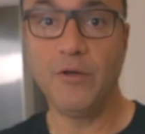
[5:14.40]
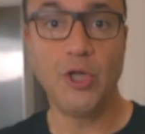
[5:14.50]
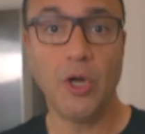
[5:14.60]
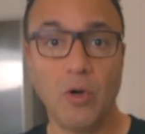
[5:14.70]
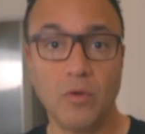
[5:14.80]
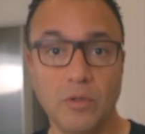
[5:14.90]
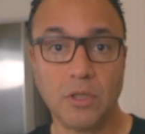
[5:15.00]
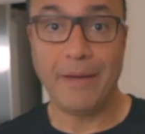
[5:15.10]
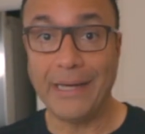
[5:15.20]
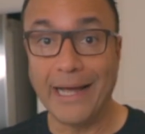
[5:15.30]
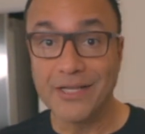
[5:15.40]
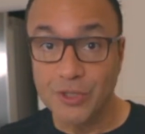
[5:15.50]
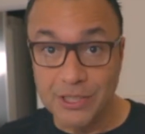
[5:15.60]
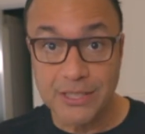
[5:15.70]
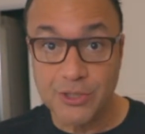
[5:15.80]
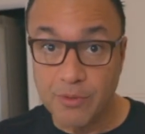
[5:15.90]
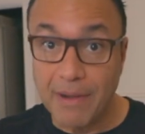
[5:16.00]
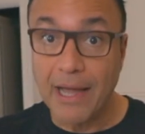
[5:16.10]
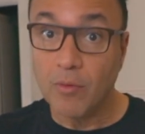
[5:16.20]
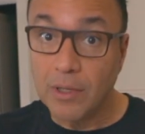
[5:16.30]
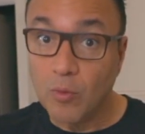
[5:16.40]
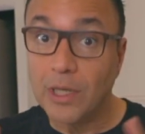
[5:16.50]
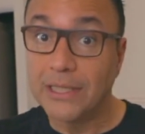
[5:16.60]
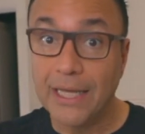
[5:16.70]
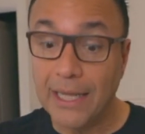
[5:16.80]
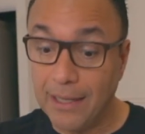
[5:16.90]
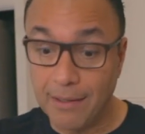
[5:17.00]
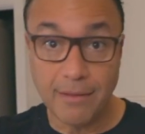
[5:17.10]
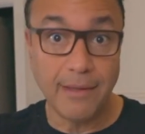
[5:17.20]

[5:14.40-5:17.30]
you don't, I mean, I suggest you buy one day.